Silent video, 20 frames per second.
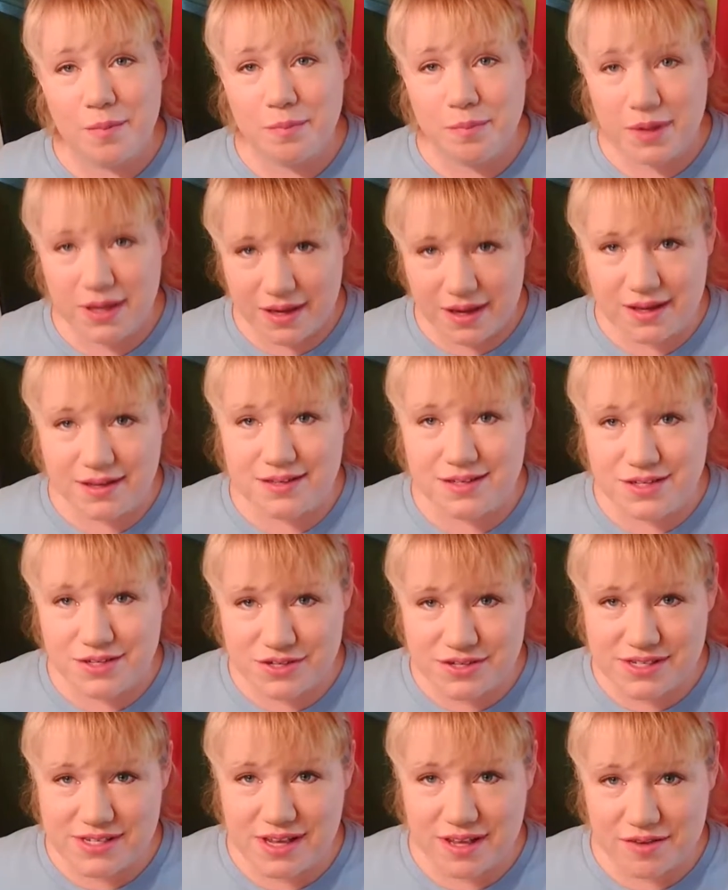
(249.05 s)
Be kind to
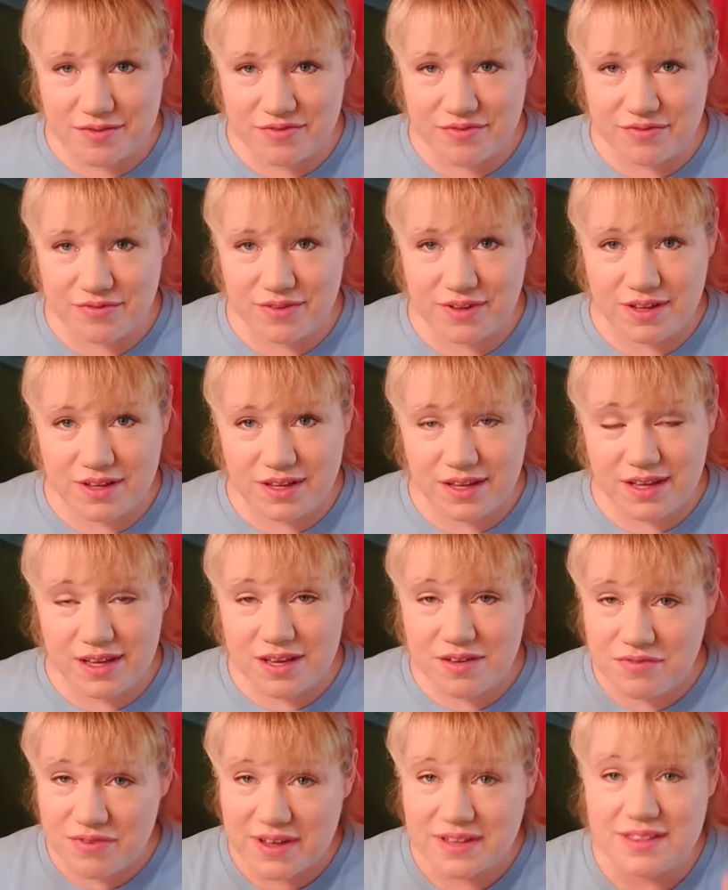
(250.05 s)
yourself.
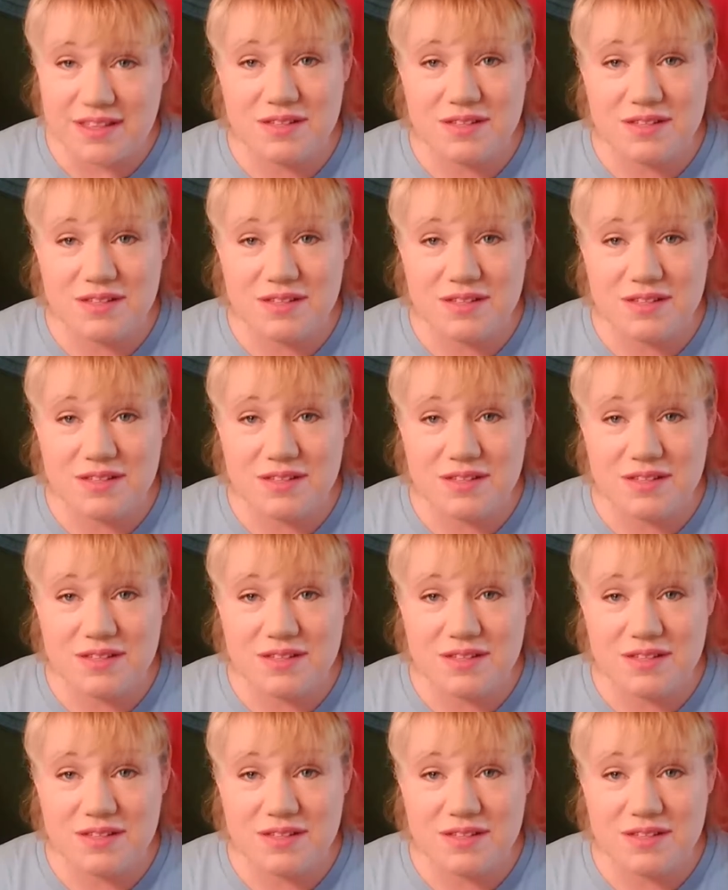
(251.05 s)
In fact,